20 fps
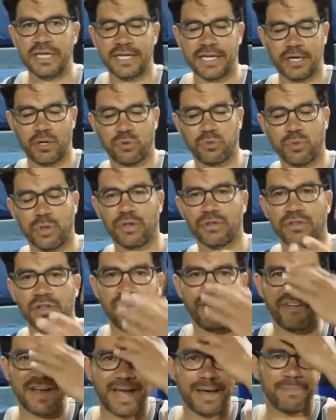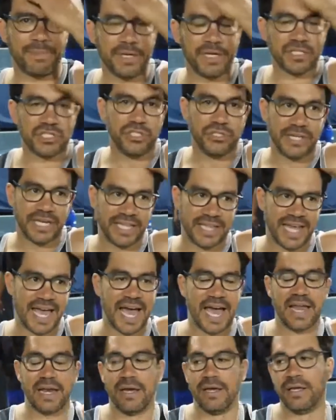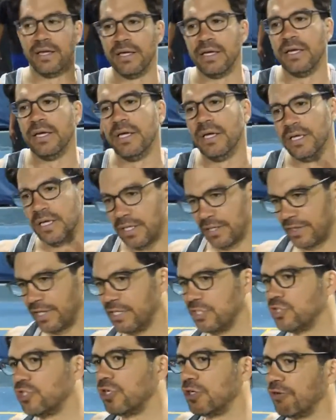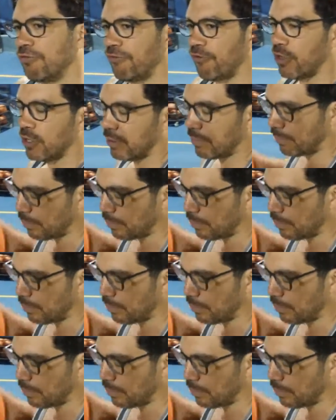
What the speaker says: Health, wealth, love, happiness. You get that, things start to fall in